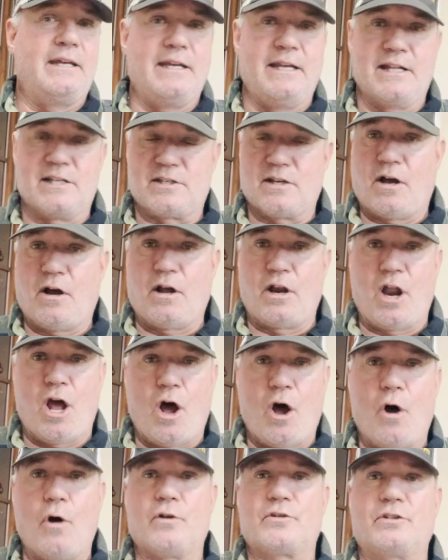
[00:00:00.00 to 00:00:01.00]
It's an
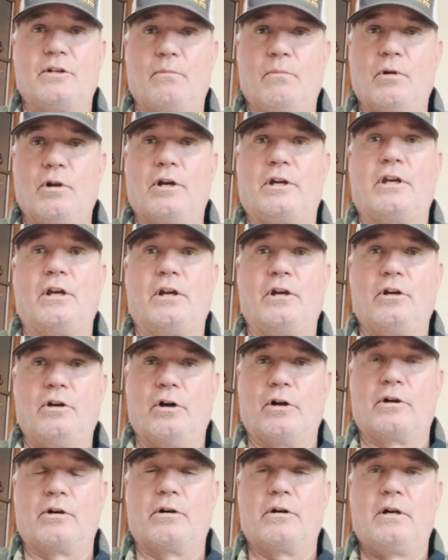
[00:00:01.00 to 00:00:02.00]
awesome looking
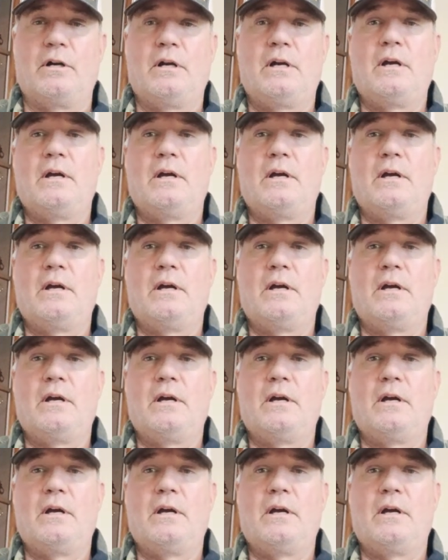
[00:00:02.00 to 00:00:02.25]
cooker.